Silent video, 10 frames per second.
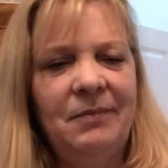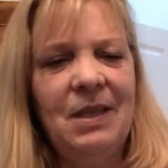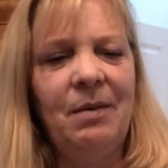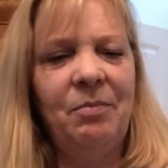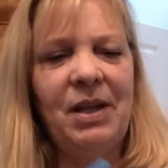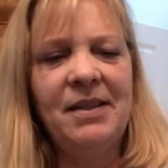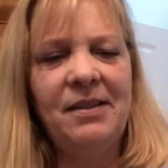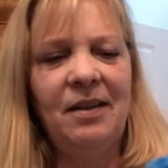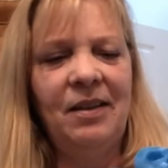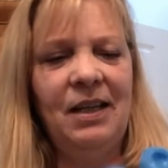uh,
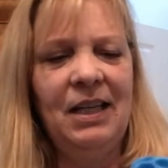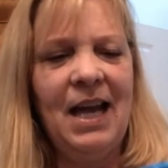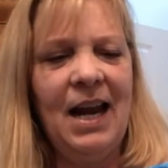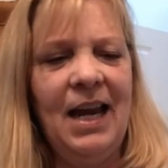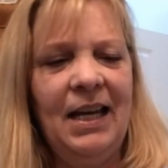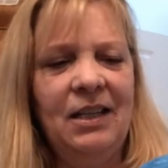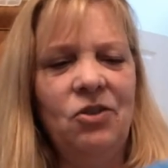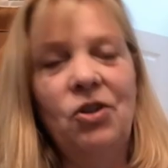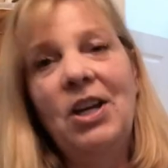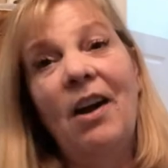plastic thing you got hanging in
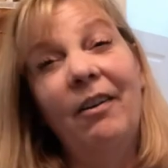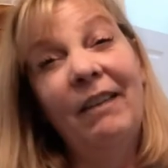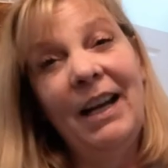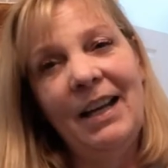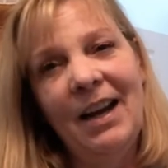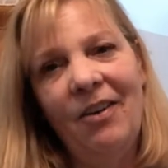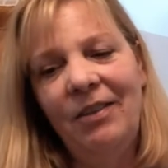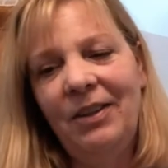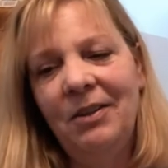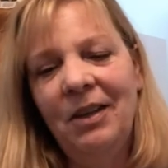your shower right now
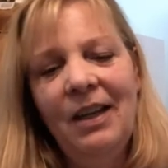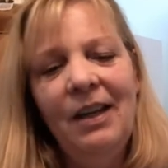if you